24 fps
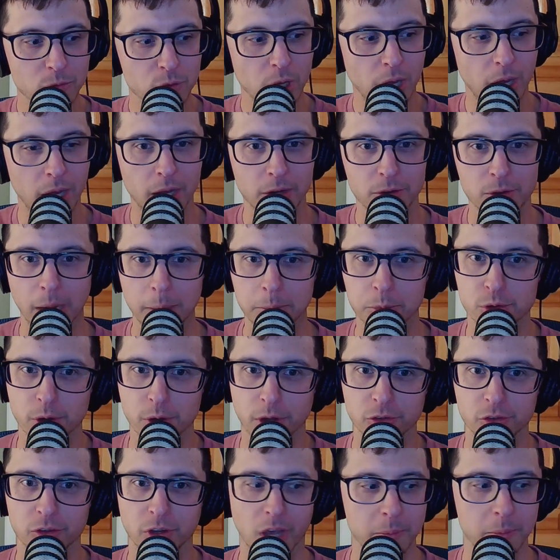I'm
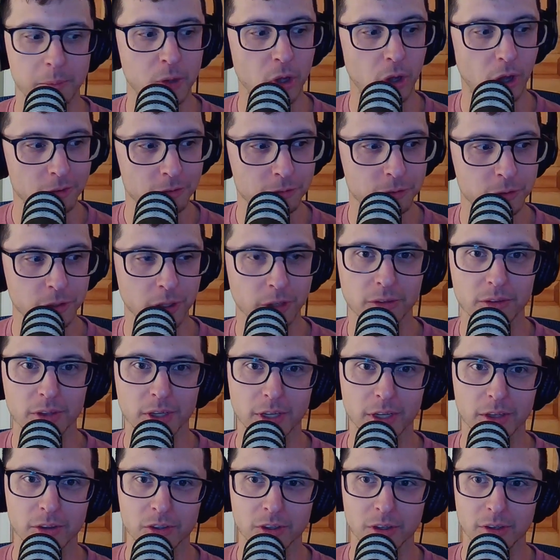trusting, I'm confident
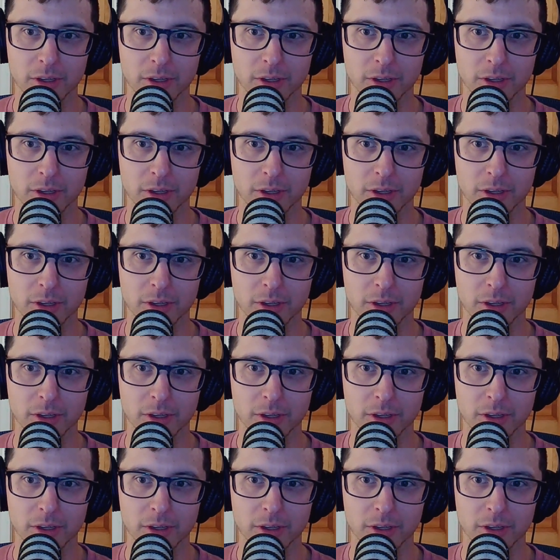that